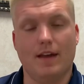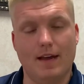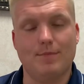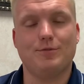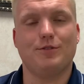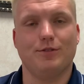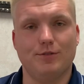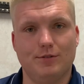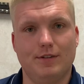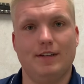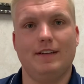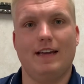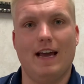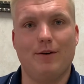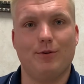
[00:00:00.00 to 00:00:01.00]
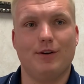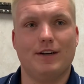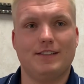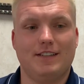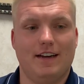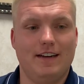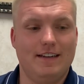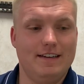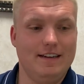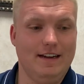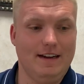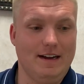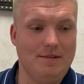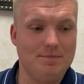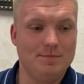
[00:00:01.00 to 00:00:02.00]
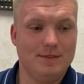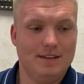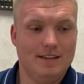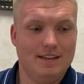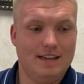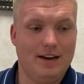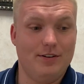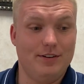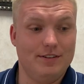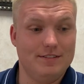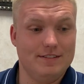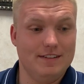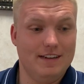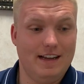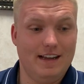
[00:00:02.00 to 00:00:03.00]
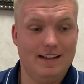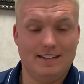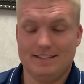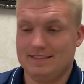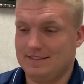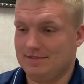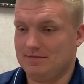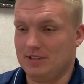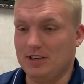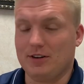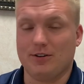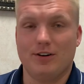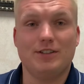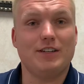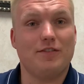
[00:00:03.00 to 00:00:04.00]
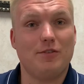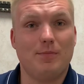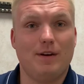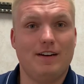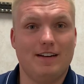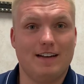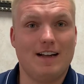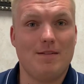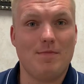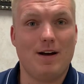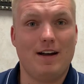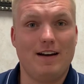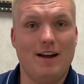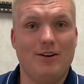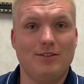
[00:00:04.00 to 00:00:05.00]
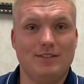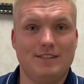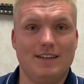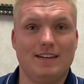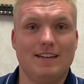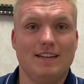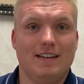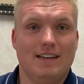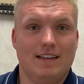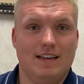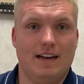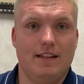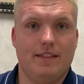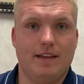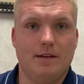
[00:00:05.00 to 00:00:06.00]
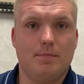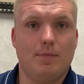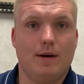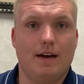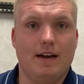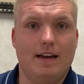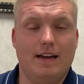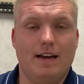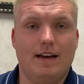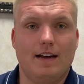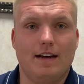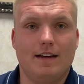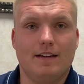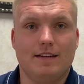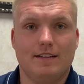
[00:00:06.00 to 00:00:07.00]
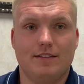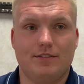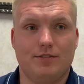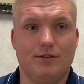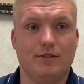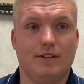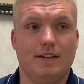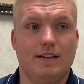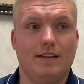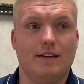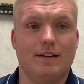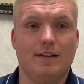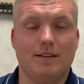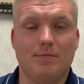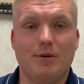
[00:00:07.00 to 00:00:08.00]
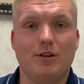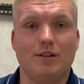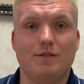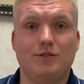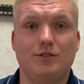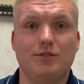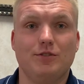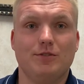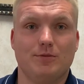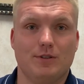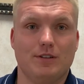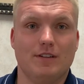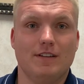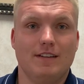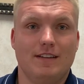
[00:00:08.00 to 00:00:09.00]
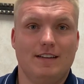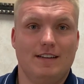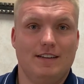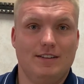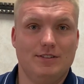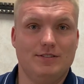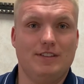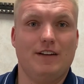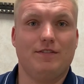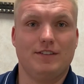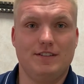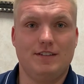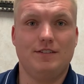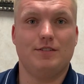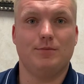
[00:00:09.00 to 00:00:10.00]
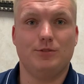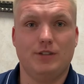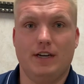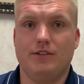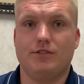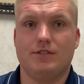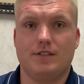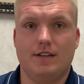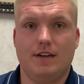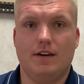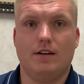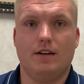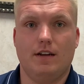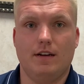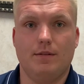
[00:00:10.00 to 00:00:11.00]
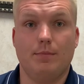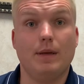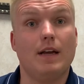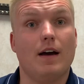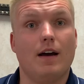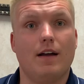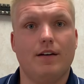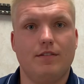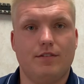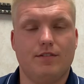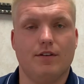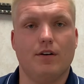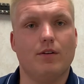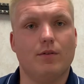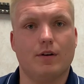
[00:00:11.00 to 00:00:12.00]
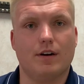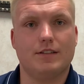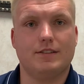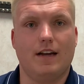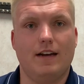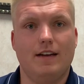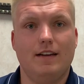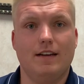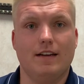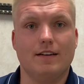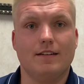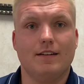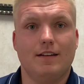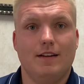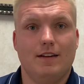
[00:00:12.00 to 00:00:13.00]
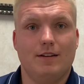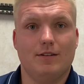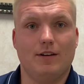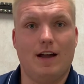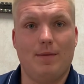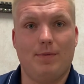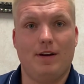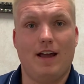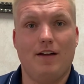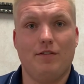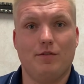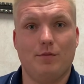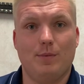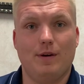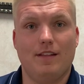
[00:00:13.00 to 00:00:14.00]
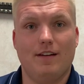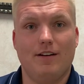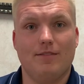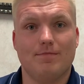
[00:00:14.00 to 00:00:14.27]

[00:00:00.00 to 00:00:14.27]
Absolutely. Yeah, we're excited. I would encourage everybody to come on out, and I think by certainly the middle of June, you'll definitely see some changes there and beyond. So we're excited, and we're happy to have everybody there.